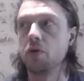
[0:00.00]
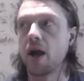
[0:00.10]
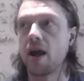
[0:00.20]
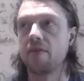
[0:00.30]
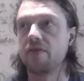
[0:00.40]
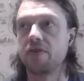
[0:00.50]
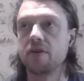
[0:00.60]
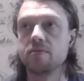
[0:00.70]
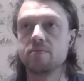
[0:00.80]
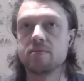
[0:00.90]
have,
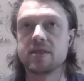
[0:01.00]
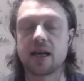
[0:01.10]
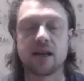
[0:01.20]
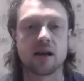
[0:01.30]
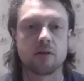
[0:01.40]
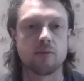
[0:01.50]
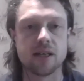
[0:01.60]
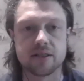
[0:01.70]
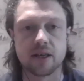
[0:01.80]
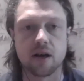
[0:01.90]
say, like a
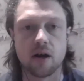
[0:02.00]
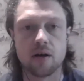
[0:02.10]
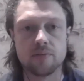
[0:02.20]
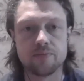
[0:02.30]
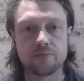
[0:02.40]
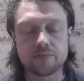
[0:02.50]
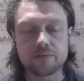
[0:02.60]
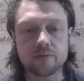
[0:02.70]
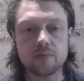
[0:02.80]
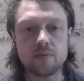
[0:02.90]
racing car.
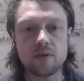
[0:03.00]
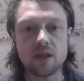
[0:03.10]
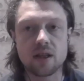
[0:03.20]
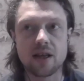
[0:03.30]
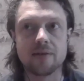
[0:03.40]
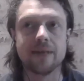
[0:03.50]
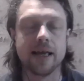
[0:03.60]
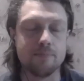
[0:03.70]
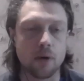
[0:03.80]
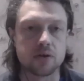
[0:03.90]

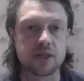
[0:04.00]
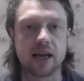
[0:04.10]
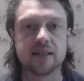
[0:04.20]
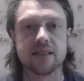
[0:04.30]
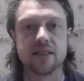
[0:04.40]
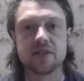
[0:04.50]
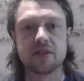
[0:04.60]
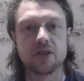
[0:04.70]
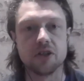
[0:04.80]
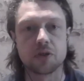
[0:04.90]
In most
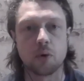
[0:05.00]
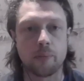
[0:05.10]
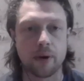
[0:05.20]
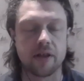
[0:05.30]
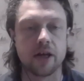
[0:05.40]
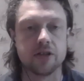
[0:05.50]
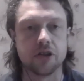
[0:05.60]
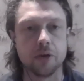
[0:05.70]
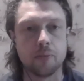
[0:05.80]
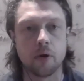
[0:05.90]
cases, you swap out the
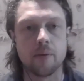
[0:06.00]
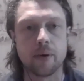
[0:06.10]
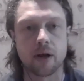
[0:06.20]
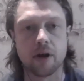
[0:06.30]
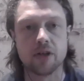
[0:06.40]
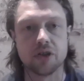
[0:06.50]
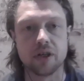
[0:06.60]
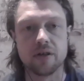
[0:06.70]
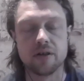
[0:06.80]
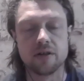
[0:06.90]
engine, you put in a bigger
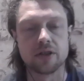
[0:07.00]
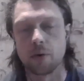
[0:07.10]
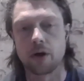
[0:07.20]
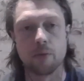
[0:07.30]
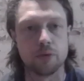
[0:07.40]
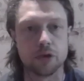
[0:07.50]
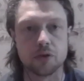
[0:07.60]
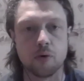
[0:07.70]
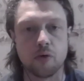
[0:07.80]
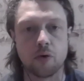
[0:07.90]
engine so it can
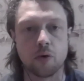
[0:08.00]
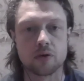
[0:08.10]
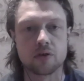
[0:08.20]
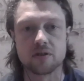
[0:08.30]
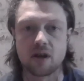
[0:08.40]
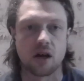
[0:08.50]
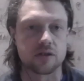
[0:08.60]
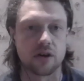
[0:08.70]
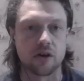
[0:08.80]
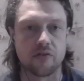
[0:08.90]
produce more force.
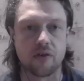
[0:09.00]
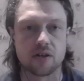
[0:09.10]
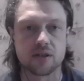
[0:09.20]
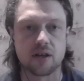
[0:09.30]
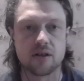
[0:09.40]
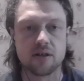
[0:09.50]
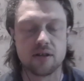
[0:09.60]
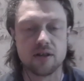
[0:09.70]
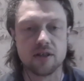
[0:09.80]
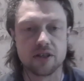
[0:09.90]
Car's going to go faster.
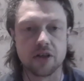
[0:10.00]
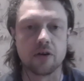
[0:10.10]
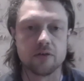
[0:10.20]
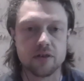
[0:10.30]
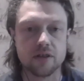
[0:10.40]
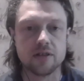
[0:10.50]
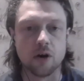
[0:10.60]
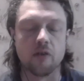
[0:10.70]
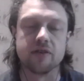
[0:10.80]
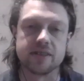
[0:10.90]

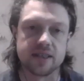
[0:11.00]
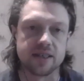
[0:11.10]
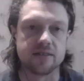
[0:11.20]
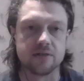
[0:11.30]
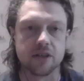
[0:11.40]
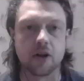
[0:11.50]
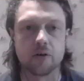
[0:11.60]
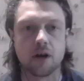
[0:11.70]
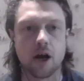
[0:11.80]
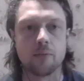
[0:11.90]
Obviously,
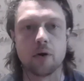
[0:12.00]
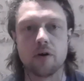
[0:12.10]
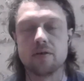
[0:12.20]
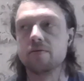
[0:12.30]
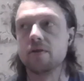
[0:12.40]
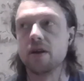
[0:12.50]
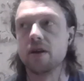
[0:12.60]
I'm not an